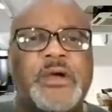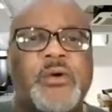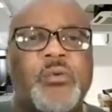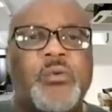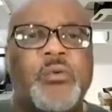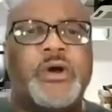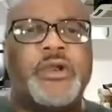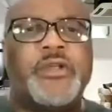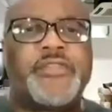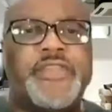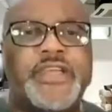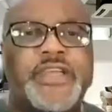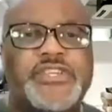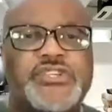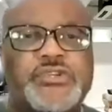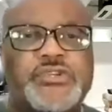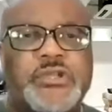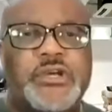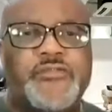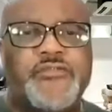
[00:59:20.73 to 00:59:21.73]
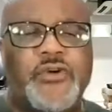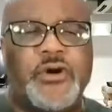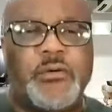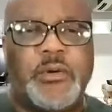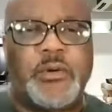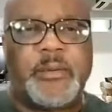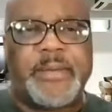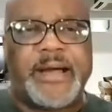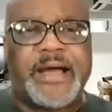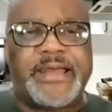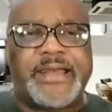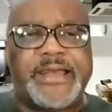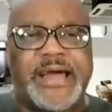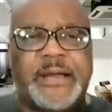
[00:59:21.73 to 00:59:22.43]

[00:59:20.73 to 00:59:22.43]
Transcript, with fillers: What are things you look for when buying